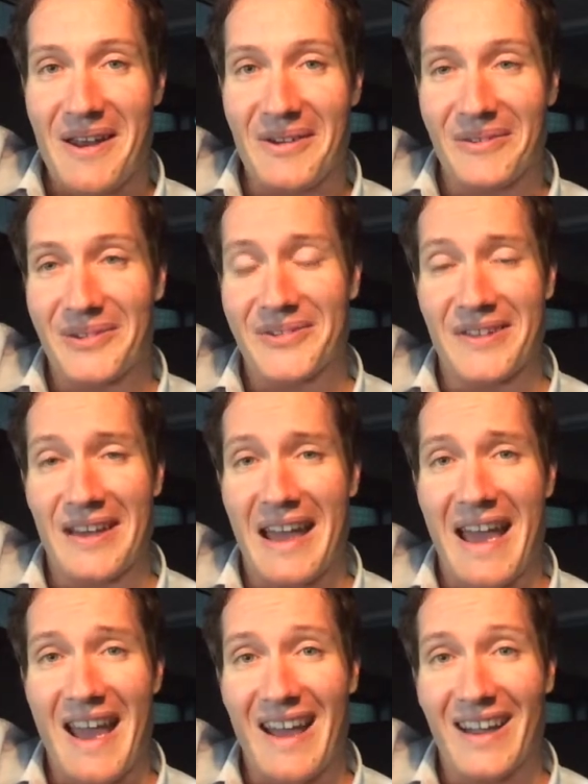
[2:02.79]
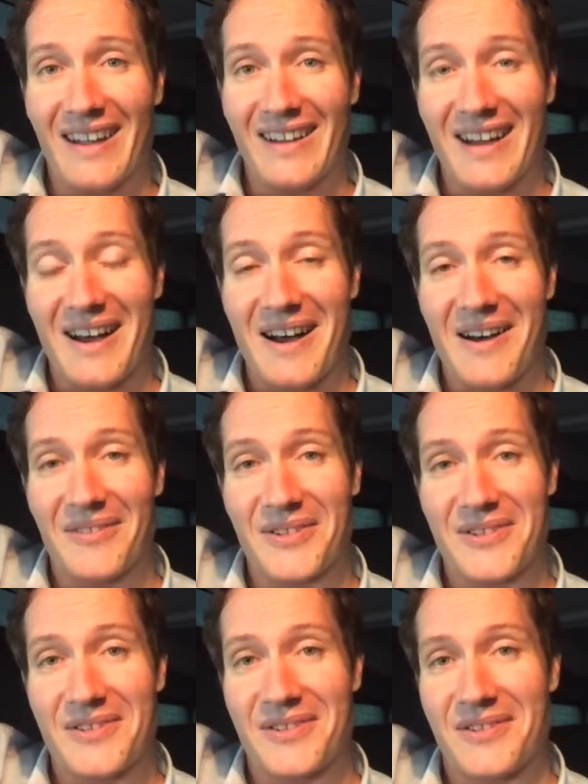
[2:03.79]
her was the hair.
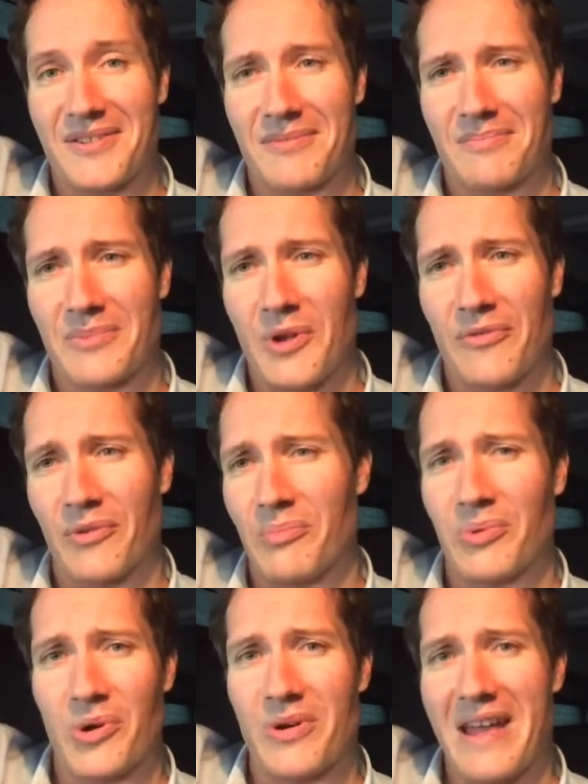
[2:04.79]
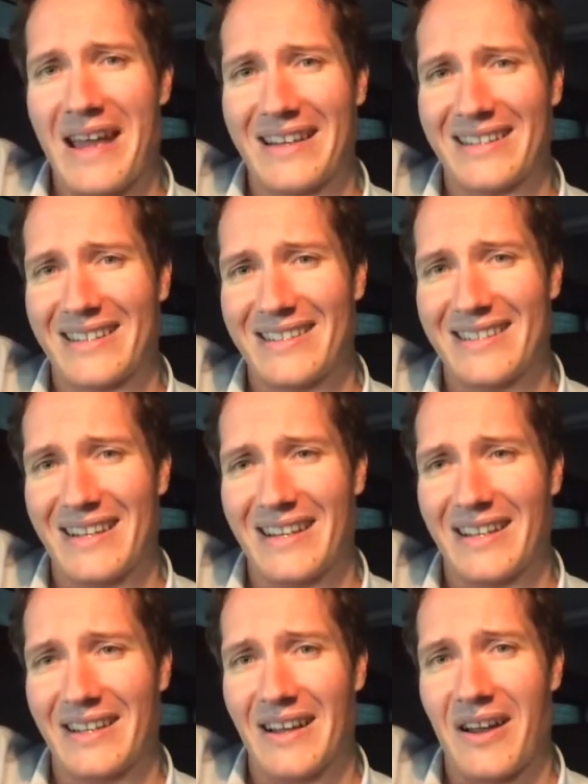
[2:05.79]
This beautiful brunette
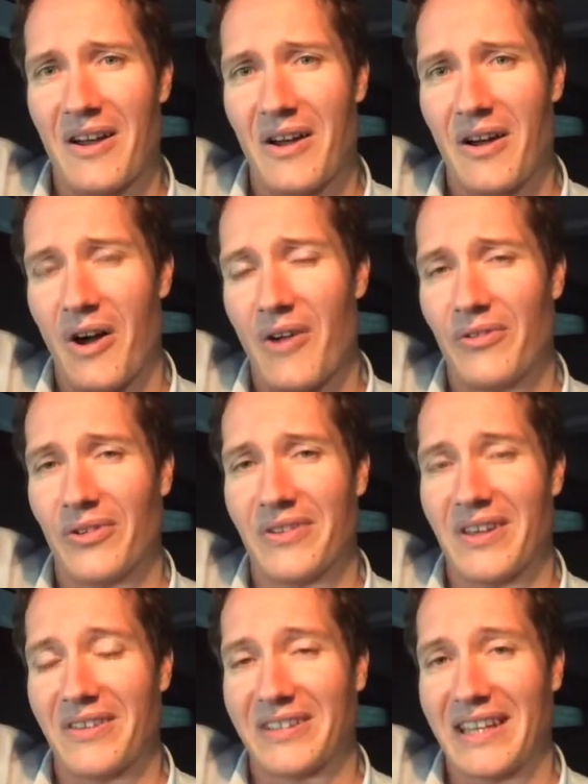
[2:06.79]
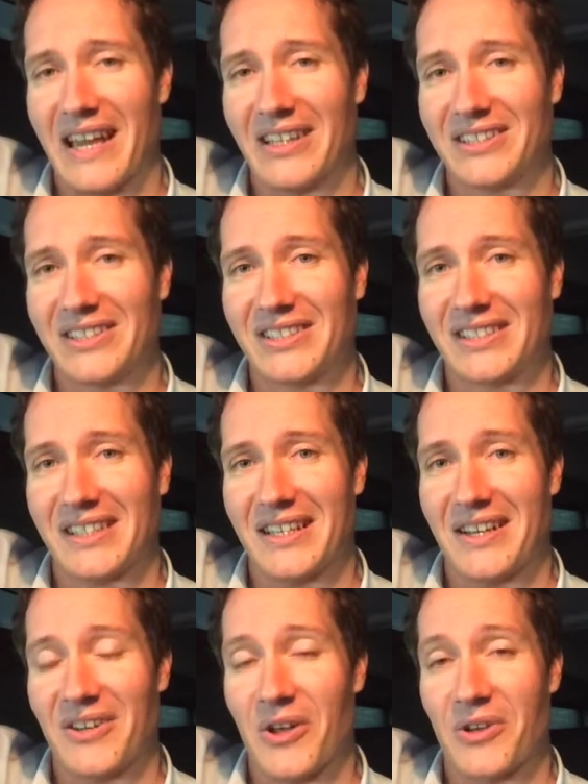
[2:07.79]
sitting over on the other couch.
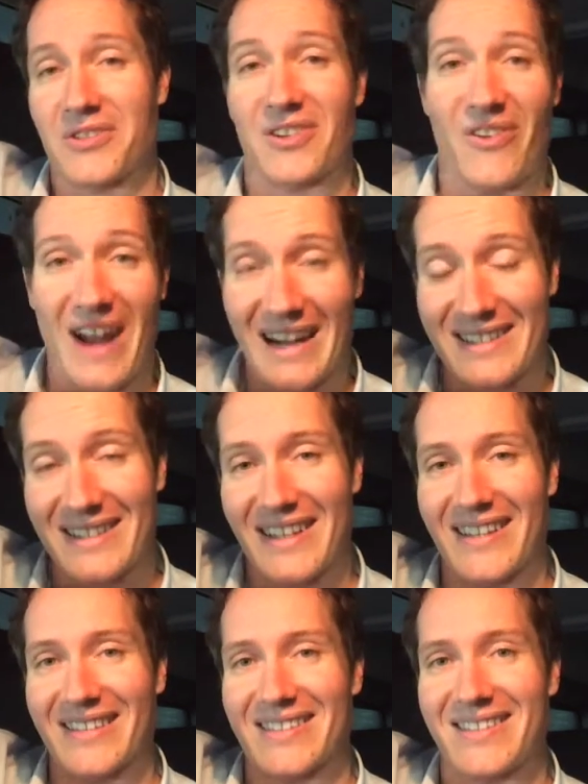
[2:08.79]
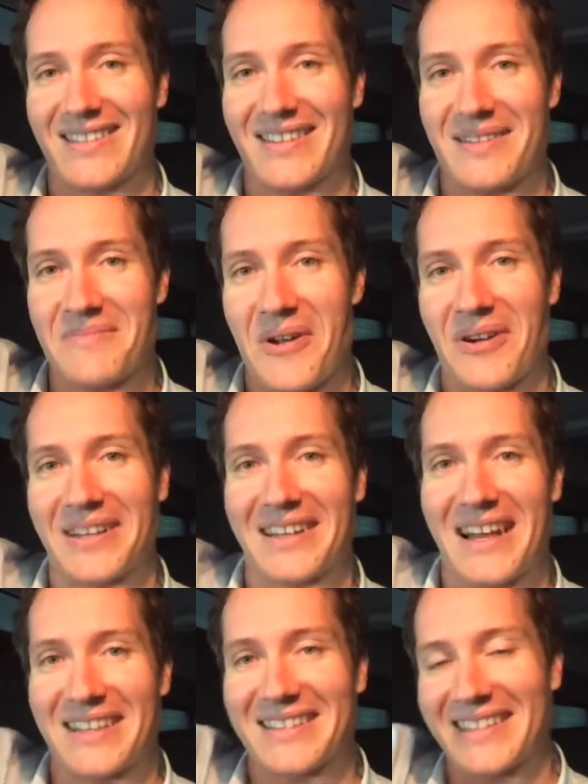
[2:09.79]
I noticed her accent, the
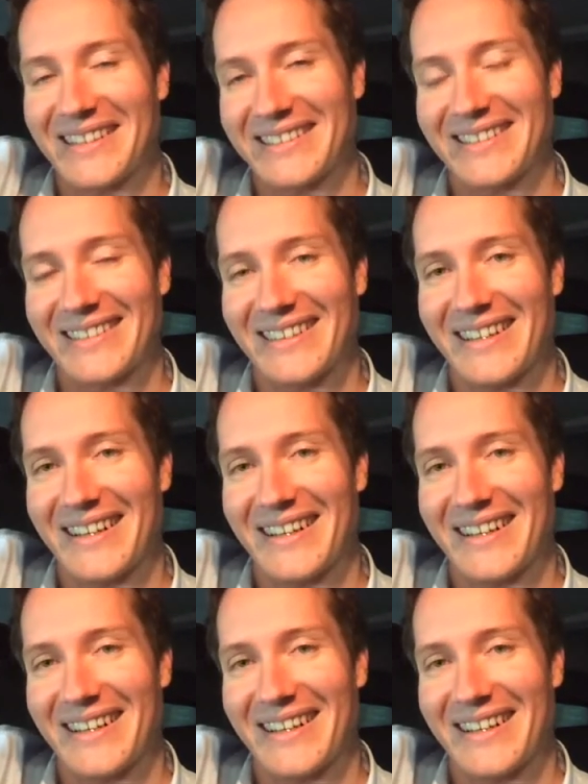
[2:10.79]
American accent,